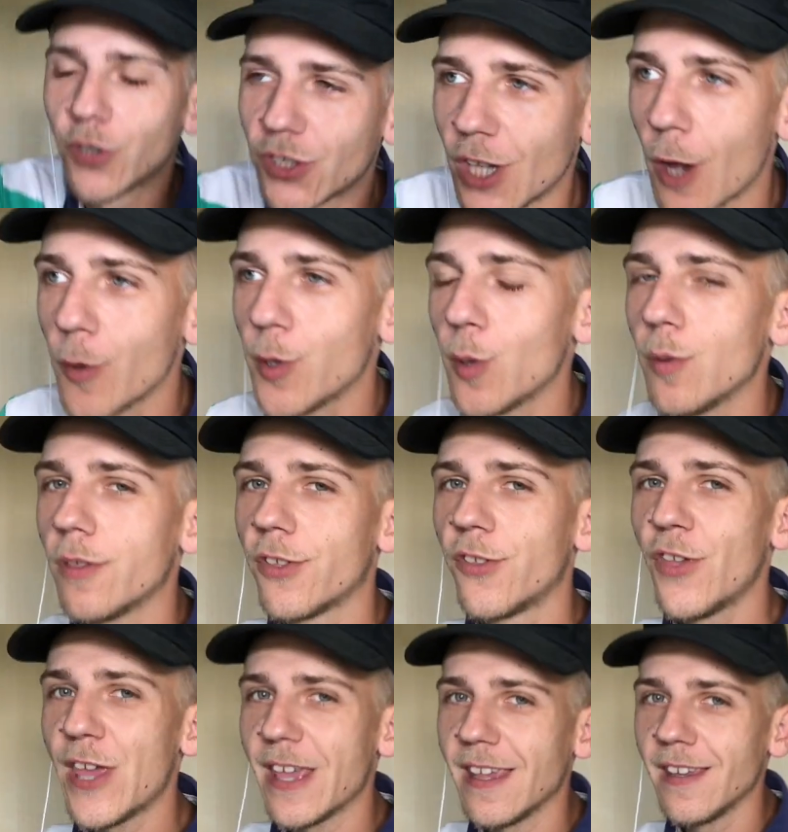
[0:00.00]
So you
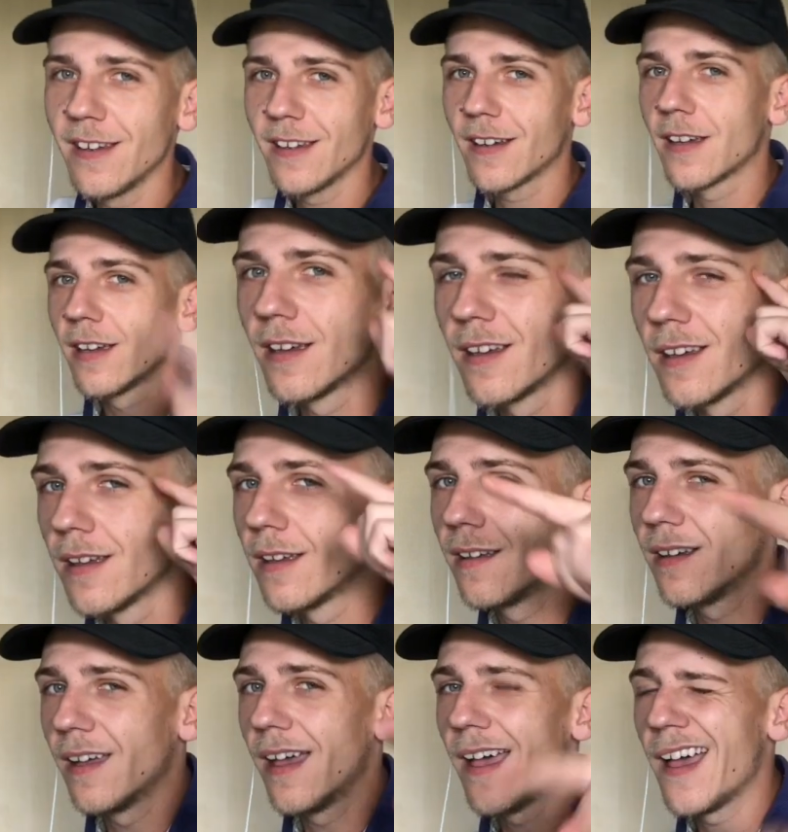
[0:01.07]
think,
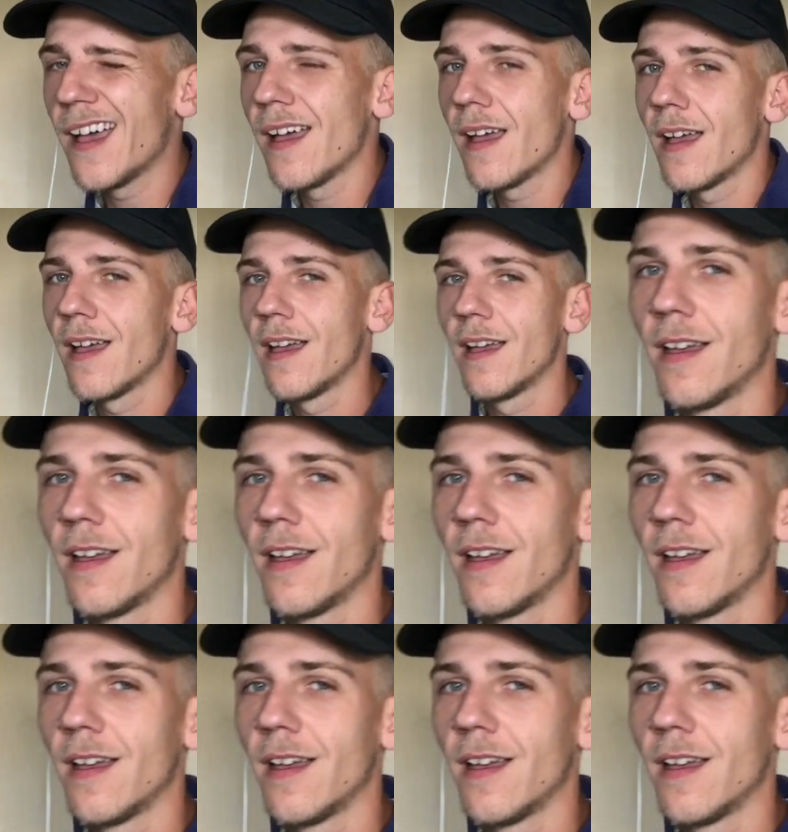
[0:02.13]
huh?